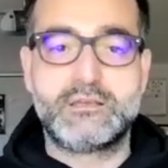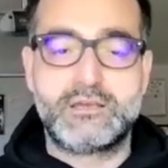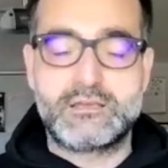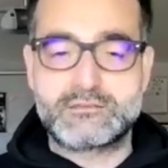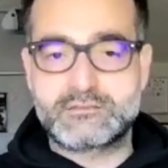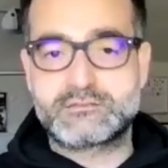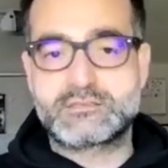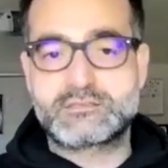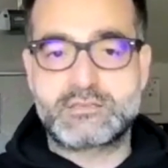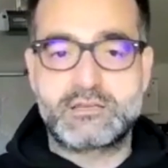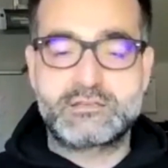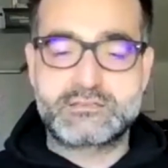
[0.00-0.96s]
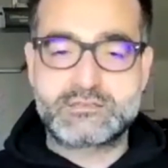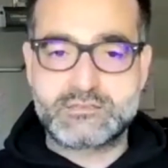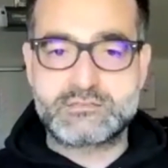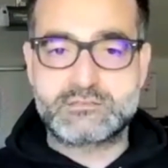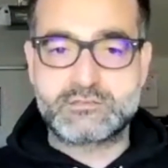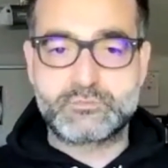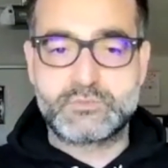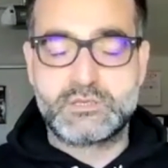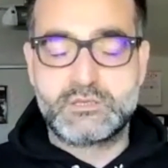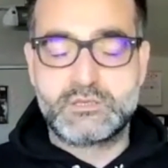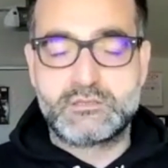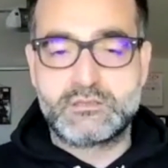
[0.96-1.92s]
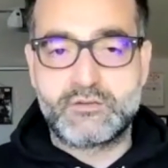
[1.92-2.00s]
and then design a system
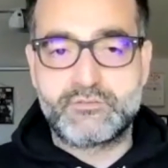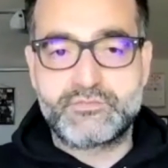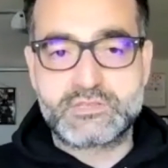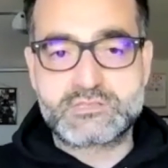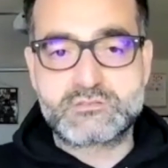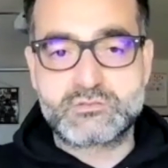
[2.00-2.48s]
that fits